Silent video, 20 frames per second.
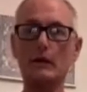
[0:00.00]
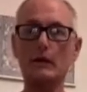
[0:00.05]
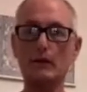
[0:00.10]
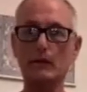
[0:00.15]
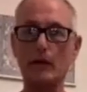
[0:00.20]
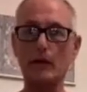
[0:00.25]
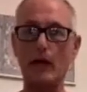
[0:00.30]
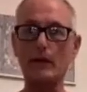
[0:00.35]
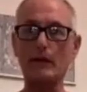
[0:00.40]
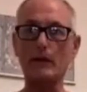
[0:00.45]

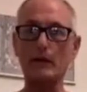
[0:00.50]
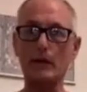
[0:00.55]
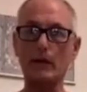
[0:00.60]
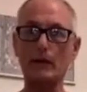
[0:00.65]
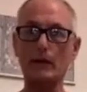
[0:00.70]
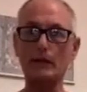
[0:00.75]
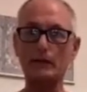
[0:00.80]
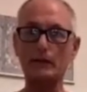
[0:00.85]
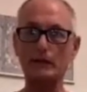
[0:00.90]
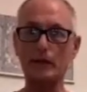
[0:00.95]

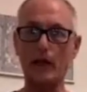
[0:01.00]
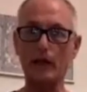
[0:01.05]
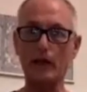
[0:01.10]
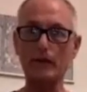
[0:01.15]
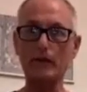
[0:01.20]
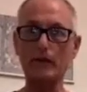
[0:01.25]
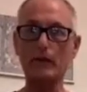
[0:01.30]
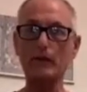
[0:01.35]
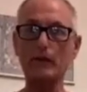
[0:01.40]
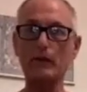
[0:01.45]
dantian
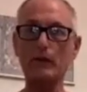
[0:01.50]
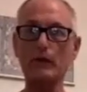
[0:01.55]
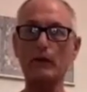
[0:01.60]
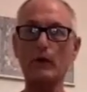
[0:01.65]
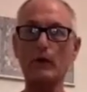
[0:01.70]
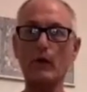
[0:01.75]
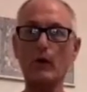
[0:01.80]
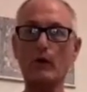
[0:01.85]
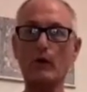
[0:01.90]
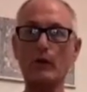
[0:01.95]
center, the
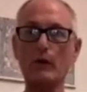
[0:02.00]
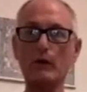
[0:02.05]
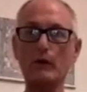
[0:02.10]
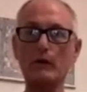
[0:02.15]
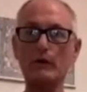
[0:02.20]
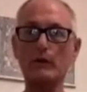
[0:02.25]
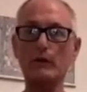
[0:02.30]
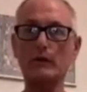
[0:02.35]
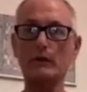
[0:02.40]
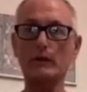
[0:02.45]
lower,
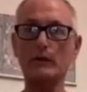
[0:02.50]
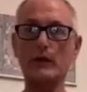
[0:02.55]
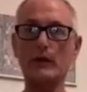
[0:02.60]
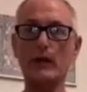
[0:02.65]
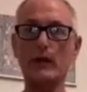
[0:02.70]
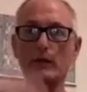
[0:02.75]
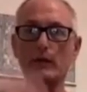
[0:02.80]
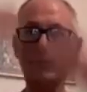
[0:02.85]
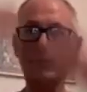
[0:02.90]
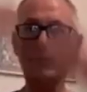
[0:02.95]

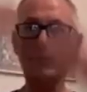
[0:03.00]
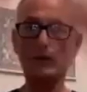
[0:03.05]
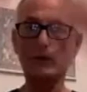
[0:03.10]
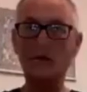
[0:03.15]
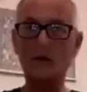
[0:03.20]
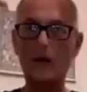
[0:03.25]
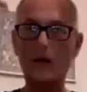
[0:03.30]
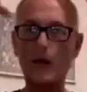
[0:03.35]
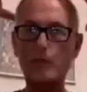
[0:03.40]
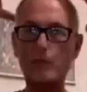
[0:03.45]
center,
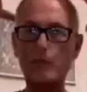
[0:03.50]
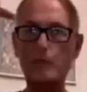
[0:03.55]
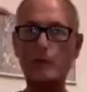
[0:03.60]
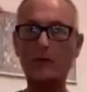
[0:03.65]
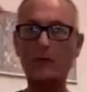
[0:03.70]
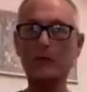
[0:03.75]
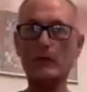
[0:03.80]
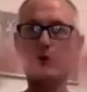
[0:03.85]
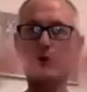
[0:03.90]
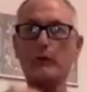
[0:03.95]
upper,
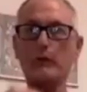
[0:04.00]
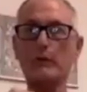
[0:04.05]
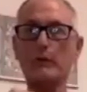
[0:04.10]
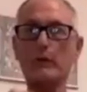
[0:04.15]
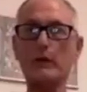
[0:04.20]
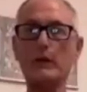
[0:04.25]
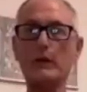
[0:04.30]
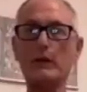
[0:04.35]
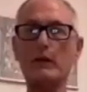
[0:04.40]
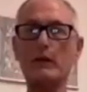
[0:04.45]
are
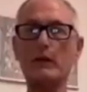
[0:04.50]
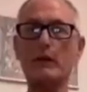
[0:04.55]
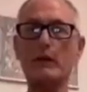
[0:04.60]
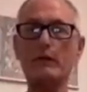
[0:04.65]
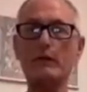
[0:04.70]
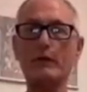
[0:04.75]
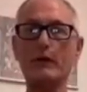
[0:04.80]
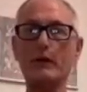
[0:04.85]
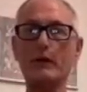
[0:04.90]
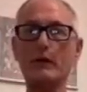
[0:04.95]
three
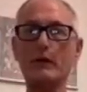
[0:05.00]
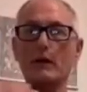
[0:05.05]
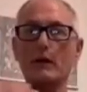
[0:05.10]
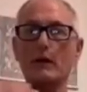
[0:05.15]
different